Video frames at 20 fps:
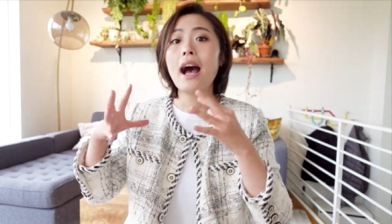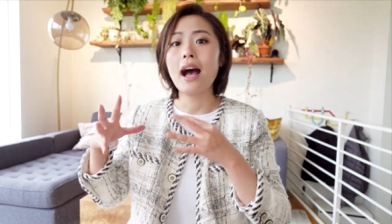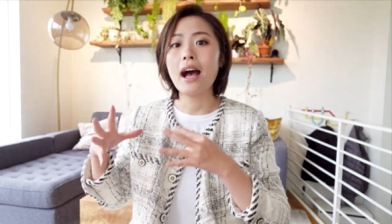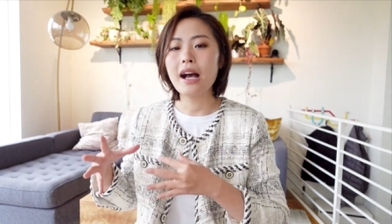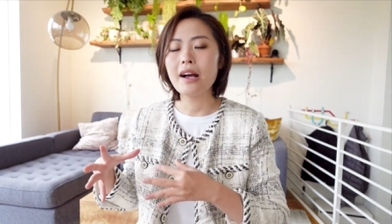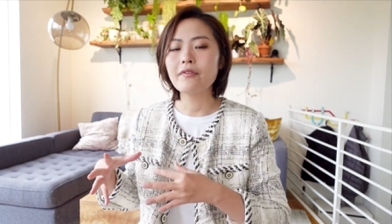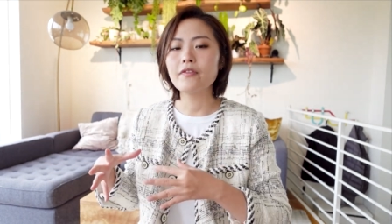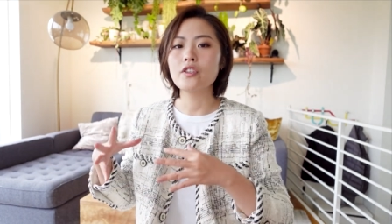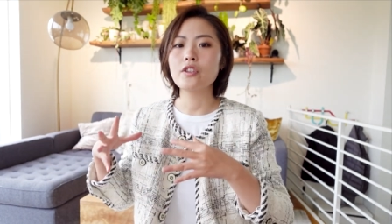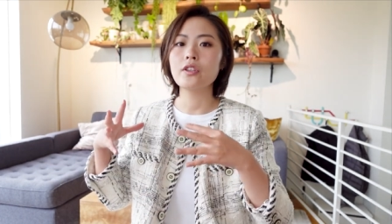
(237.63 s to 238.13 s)

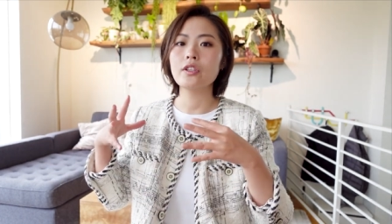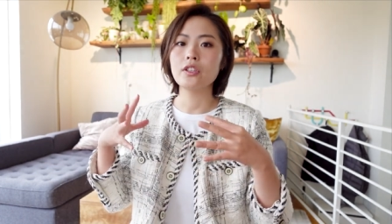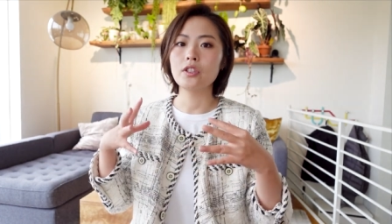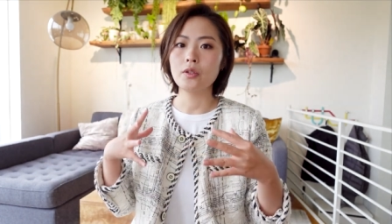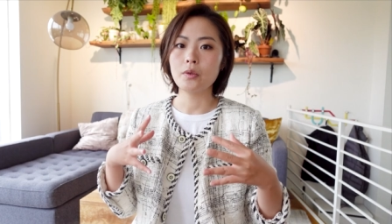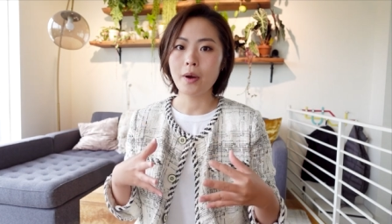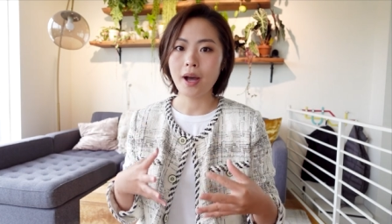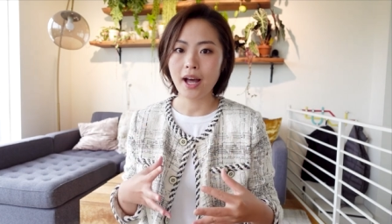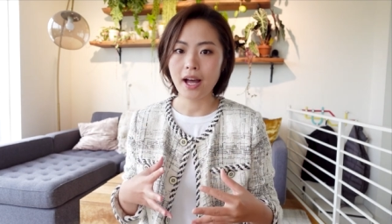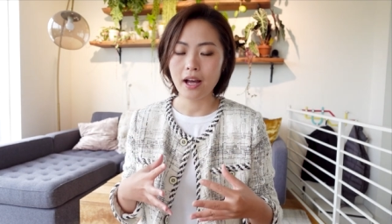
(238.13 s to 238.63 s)
after
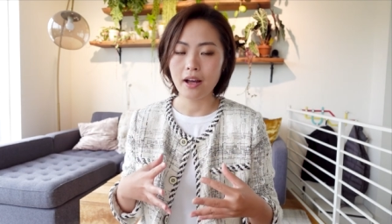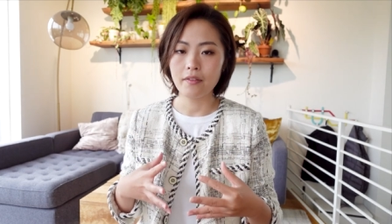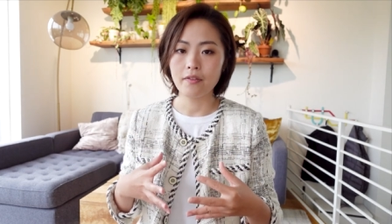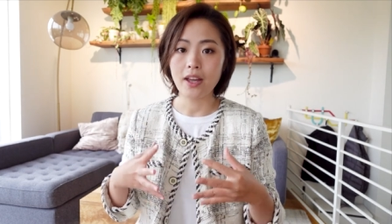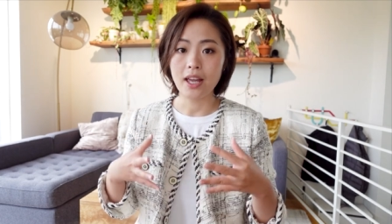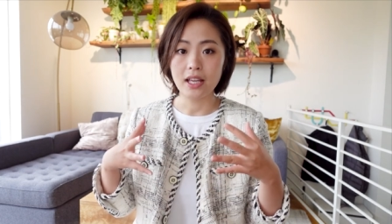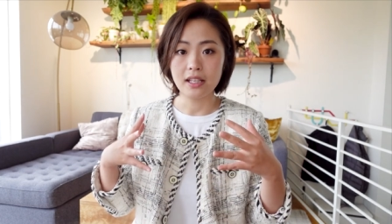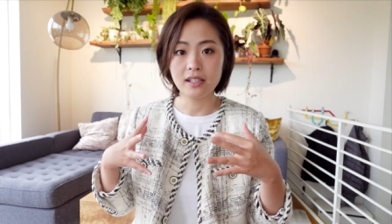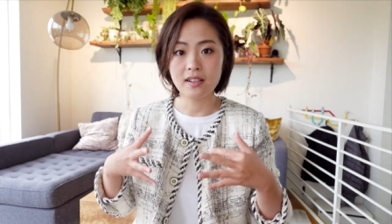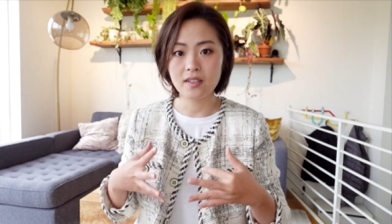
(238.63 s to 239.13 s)
you
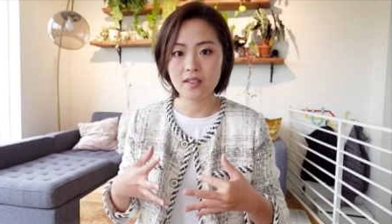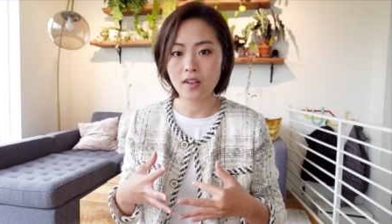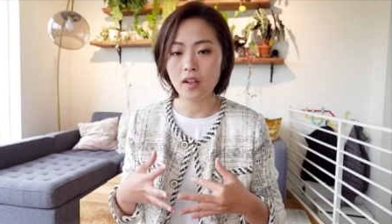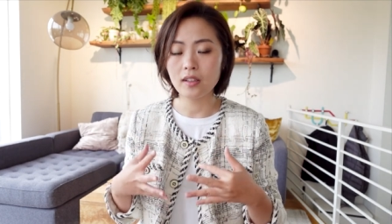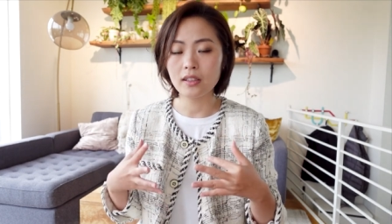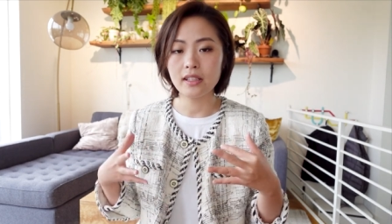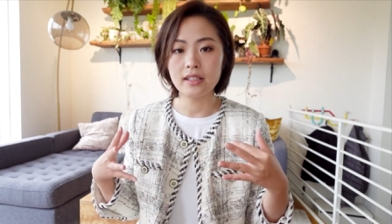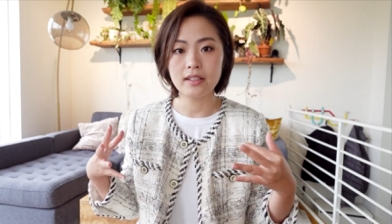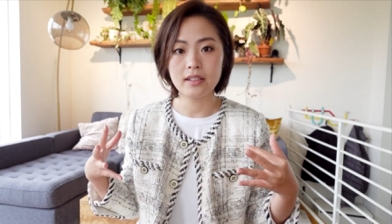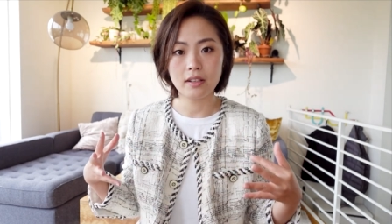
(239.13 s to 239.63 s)
have a
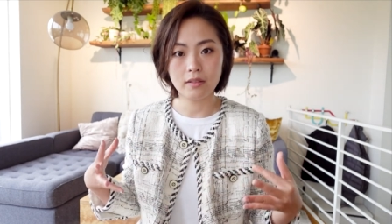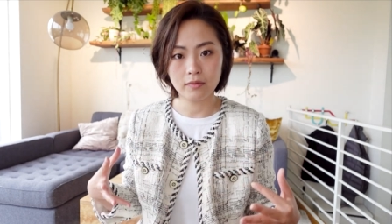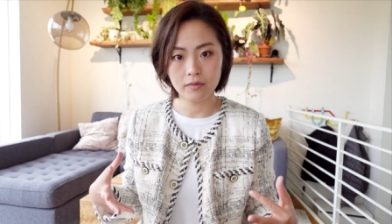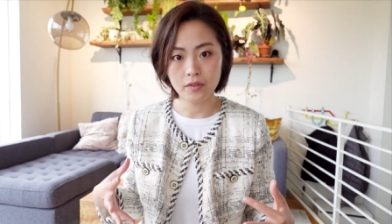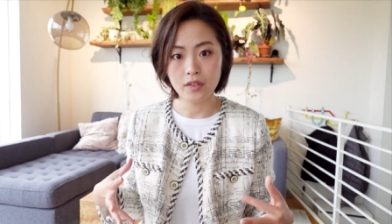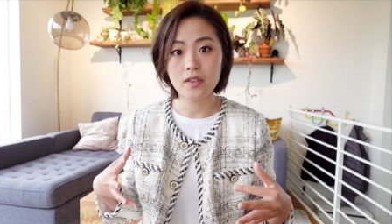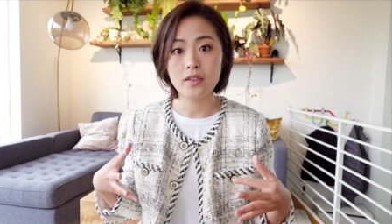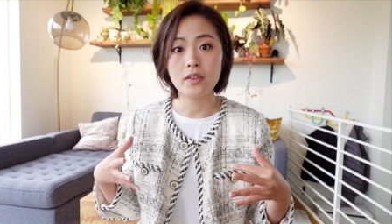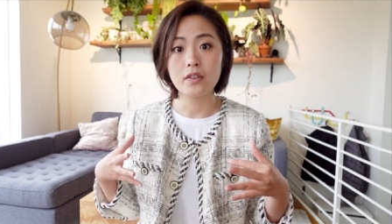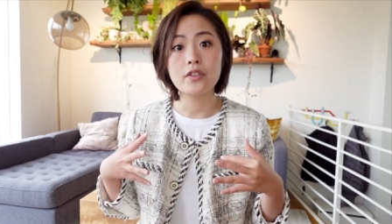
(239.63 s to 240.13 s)
solid
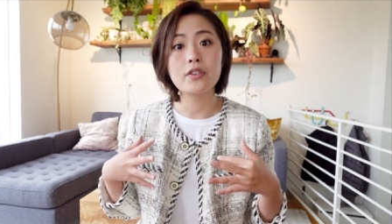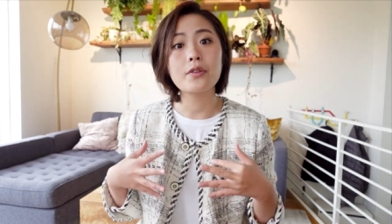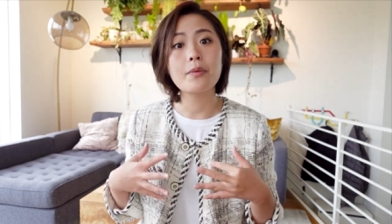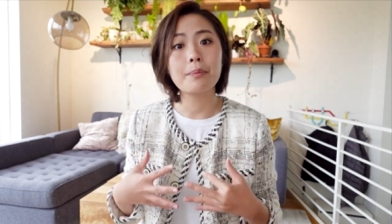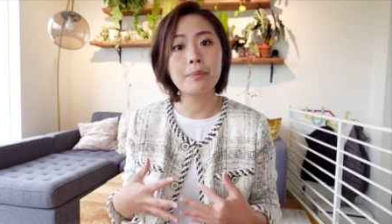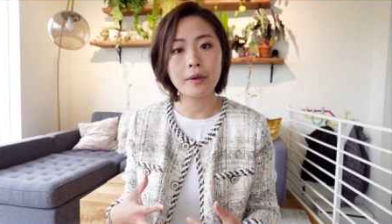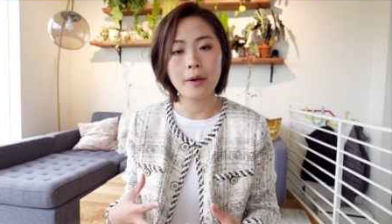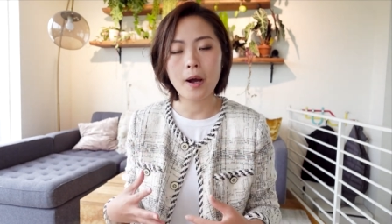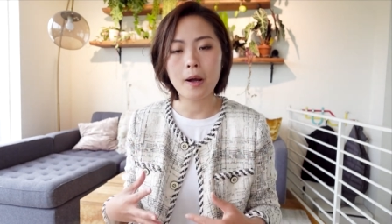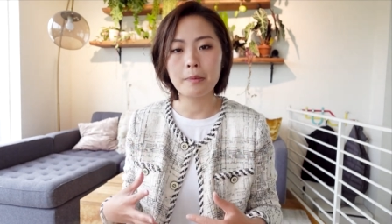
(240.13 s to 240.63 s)
research
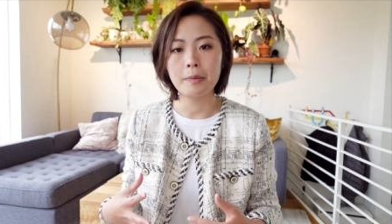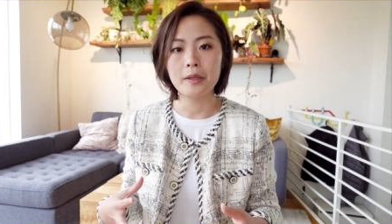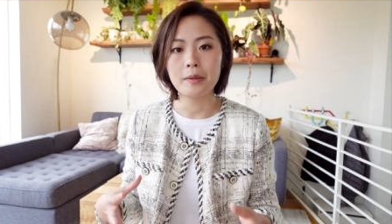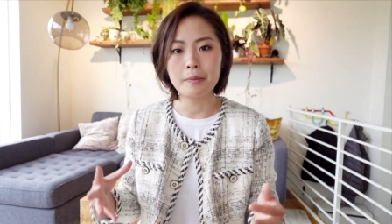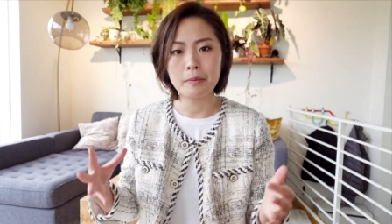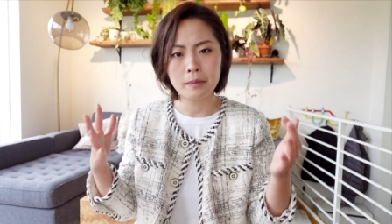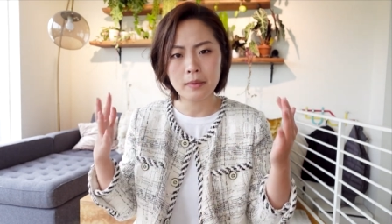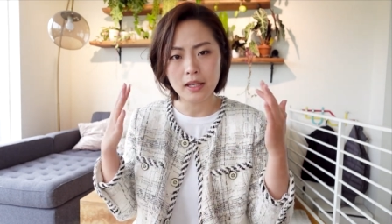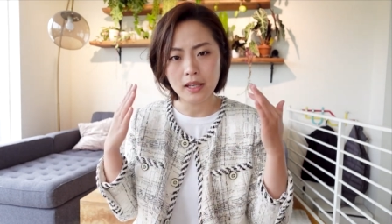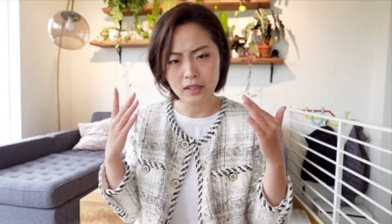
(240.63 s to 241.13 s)

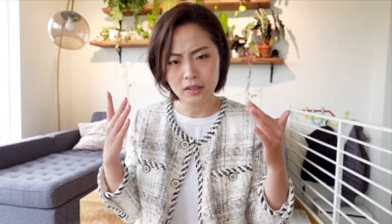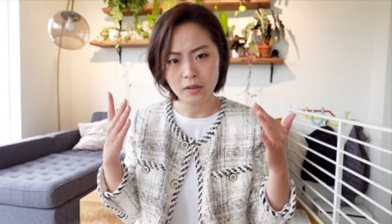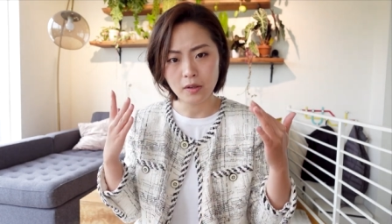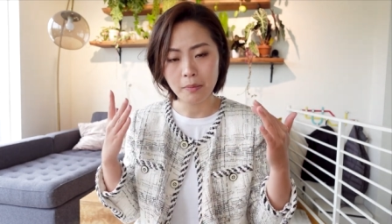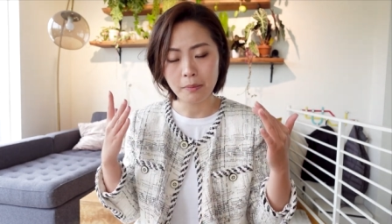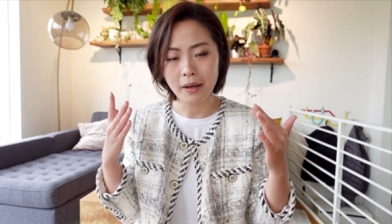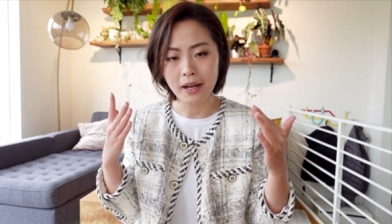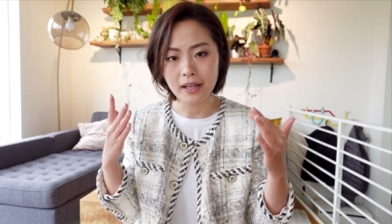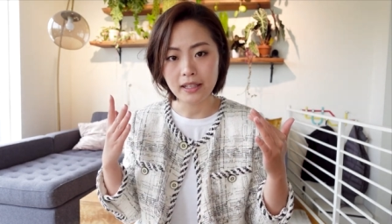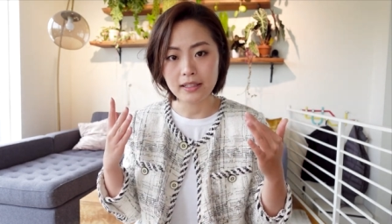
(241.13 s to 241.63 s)
problem in
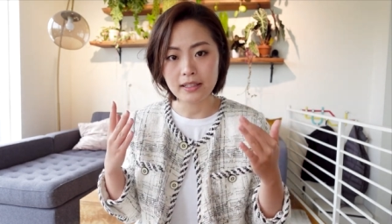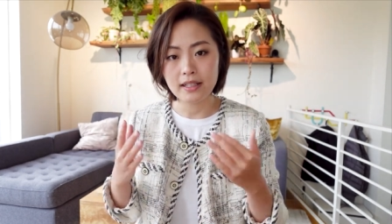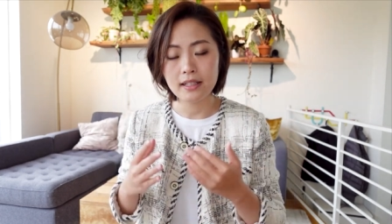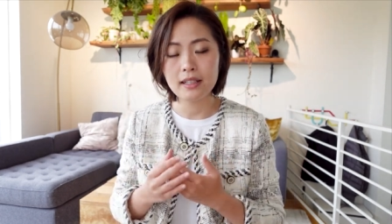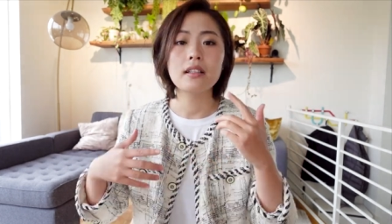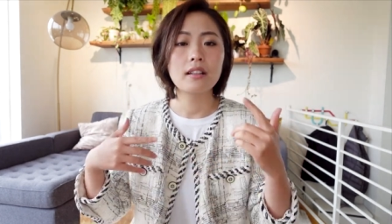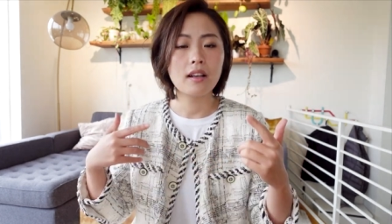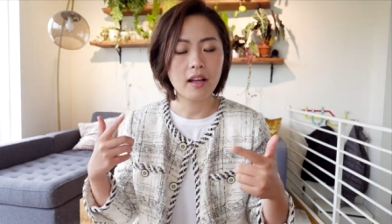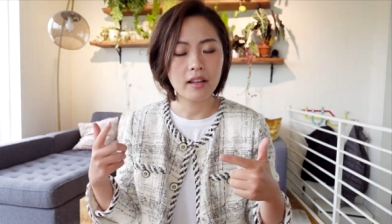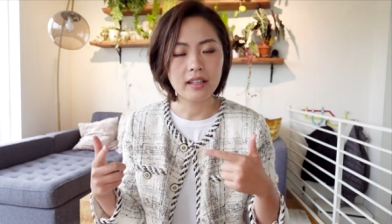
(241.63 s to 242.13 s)
your mind,
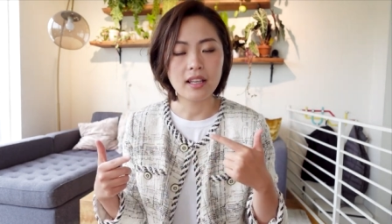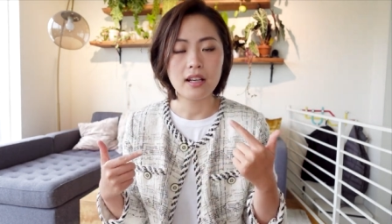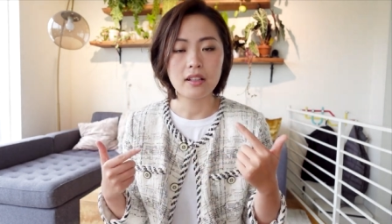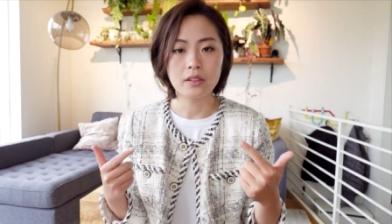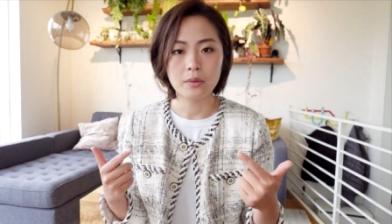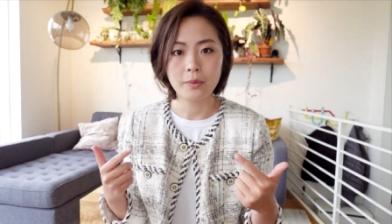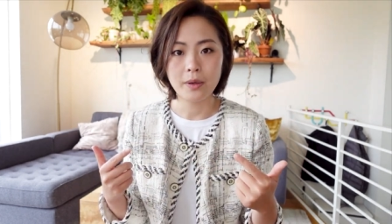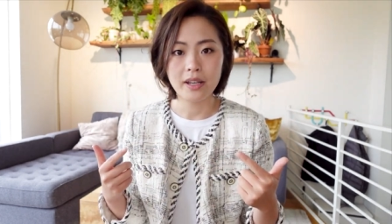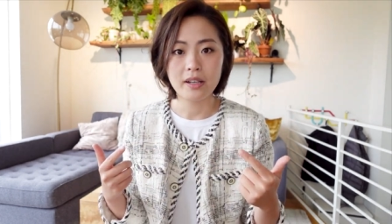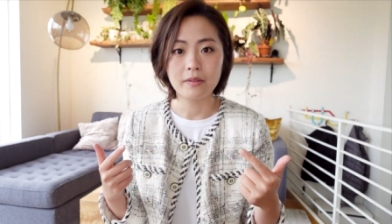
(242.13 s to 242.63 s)
not the
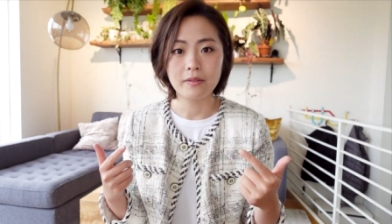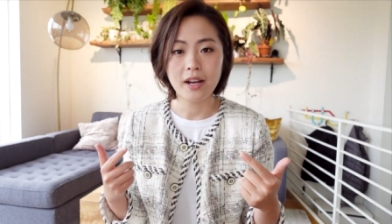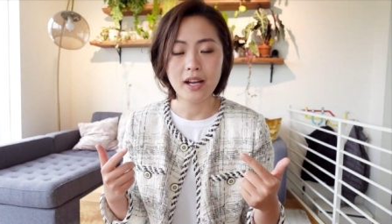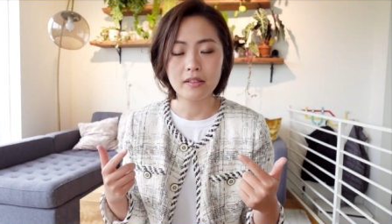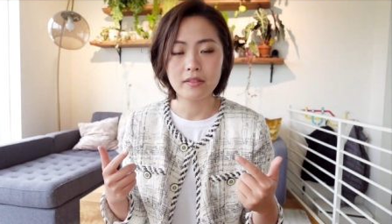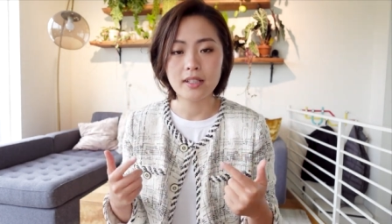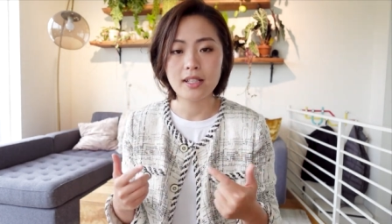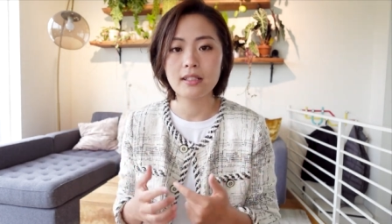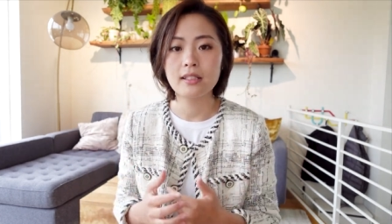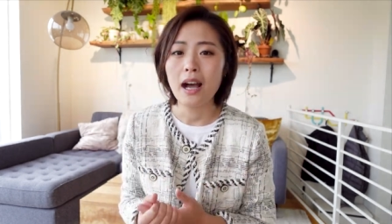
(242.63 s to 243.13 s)
other way
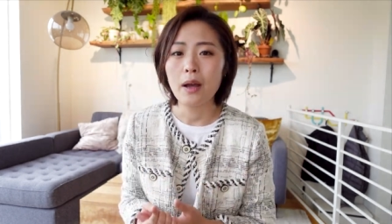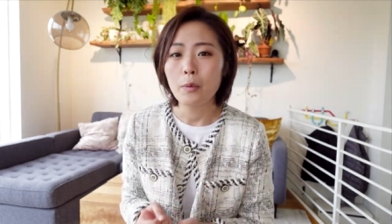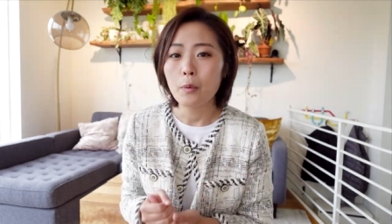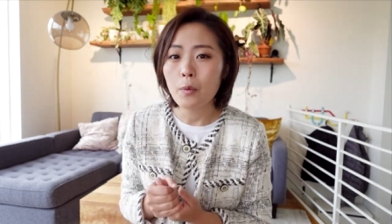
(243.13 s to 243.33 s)
around. I